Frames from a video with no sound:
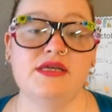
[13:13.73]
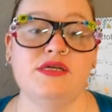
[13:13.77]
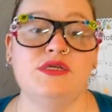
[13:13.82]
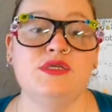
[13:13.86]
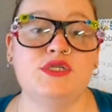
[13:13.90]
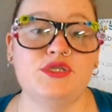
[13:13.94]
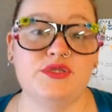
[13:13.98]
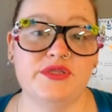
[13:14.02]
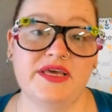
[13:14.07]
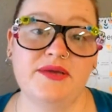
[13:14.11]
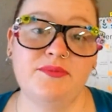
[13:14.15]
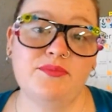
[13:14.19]

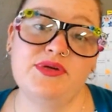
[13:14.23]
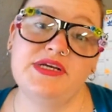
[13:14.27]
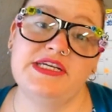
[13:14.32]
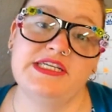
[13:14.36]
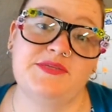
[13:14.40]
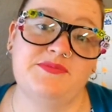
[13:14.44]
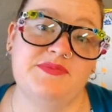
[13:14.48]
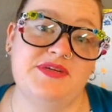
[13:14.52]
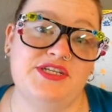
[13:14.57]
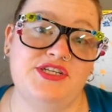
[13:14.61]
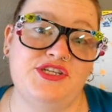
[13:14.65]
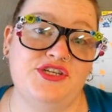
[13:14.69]
So that
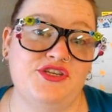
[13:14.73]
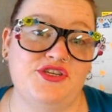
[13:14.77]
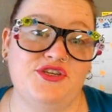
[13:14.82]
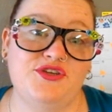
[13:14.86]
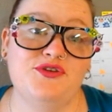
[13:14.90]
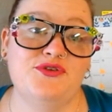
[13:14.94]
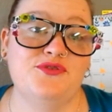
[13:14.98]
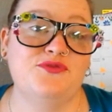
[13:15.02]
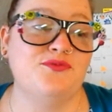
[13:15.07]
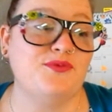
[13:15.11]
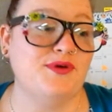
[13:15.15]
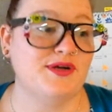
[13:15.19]
brings me to
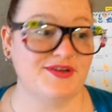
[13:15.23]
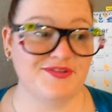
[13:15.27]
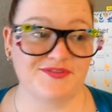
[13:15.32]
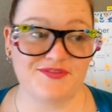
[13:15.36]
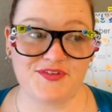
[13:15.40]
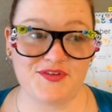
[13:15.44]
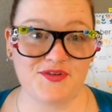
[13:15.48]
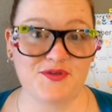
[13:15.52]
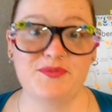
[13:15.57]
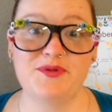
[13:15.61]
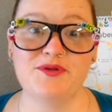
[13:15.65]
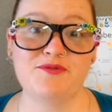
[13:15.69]
you. What have
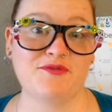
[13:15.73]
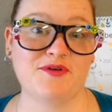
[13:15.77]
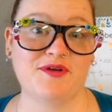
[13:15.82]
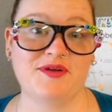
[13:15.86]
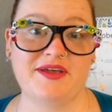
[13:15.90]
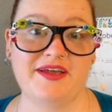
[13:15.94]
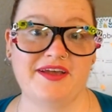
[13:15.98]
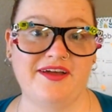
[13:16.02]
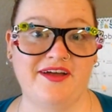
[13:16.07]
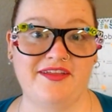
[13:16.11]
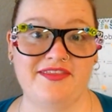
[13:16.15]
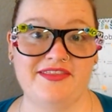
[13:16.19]
you been
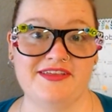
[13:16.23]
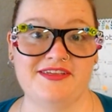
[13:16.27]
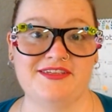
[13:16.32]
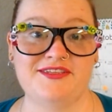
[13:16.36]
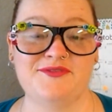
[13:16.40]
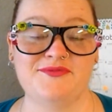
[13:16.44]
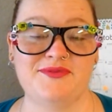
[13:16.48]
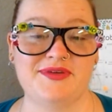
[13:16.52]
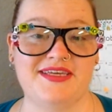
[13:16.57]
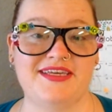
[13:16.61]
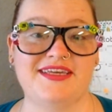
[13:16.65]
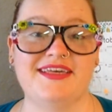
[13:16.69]
working on
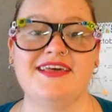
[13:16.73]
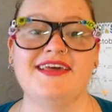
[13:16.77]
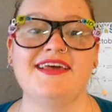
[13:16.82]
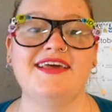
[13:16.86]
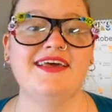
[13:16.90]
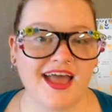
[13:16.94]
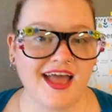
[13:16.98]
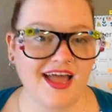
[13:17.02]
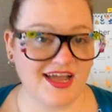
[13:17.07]
this week?